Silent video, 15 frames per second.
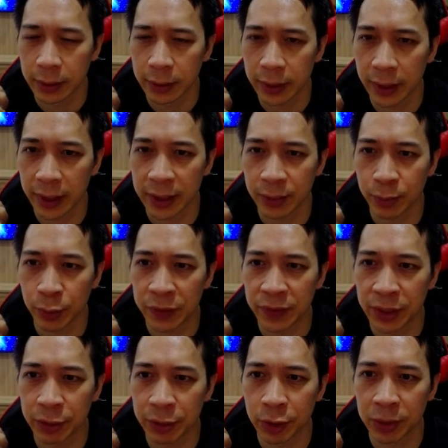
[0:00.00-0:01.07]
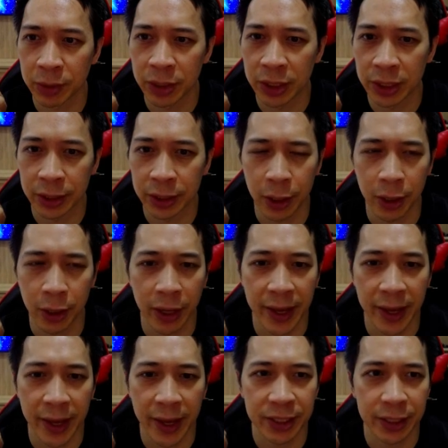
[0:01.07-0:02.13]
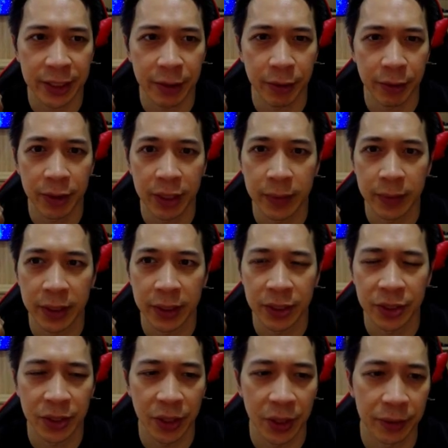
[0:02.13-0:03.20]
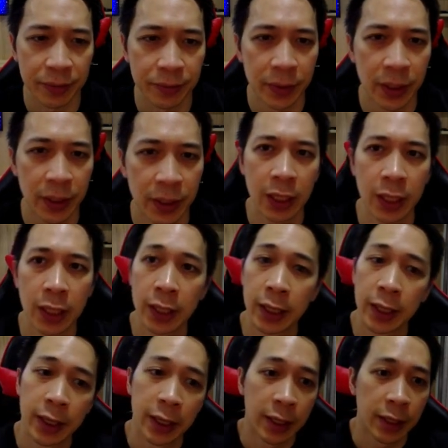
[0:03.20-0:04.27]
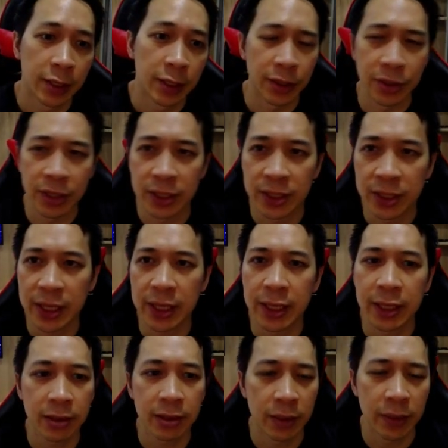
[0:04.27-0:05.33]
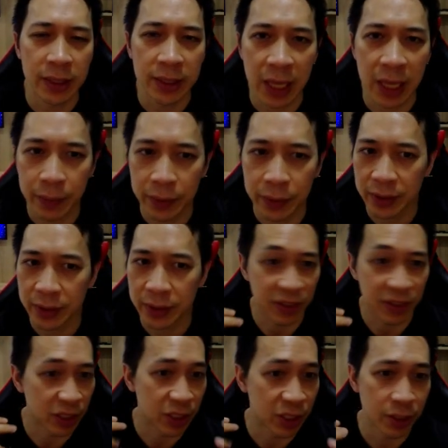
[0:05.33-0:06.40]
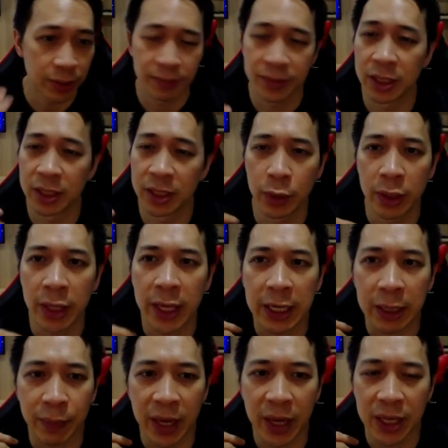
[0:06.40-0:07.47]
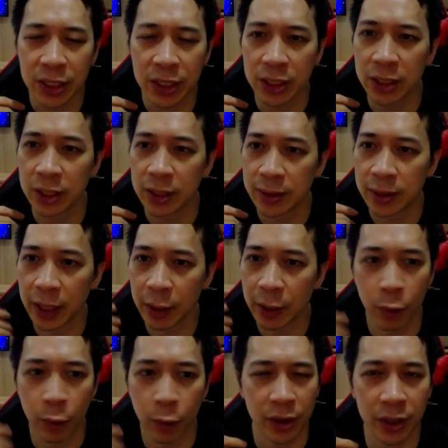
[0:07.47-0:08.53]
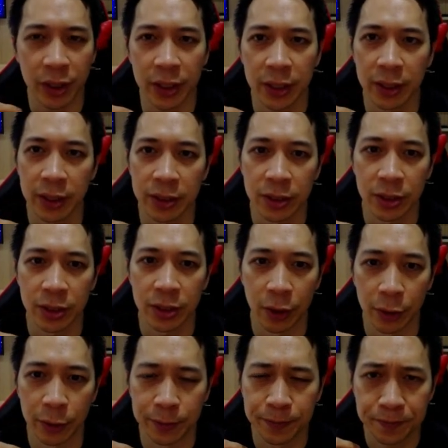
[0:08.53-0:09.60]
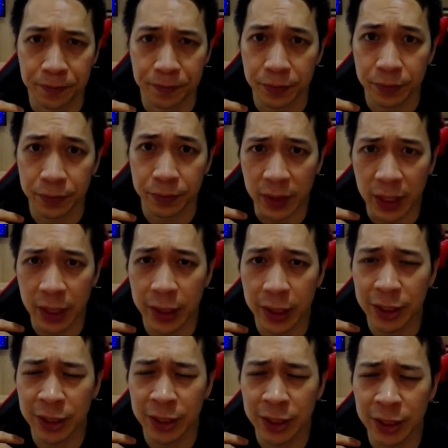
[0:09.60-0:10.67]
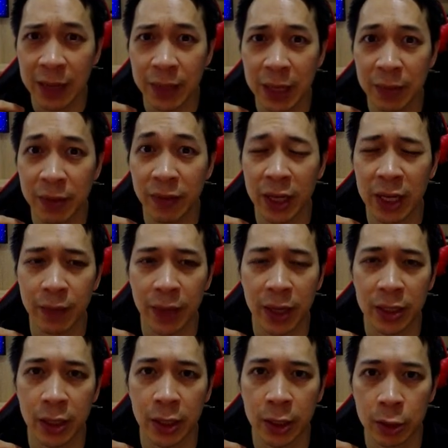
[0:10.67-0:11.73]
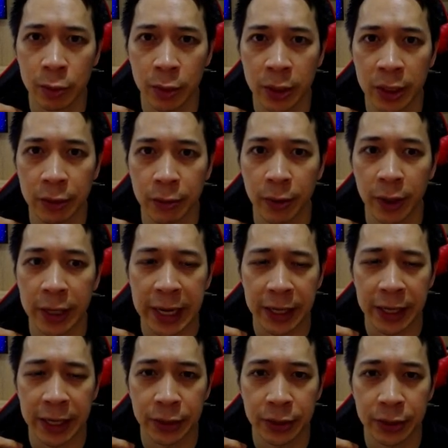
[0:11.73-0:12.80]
I guess brief description, call to action, hero image. So you can see these are some examples of just simple landing pages. They work. So these are the same type of landing pages that you want to create as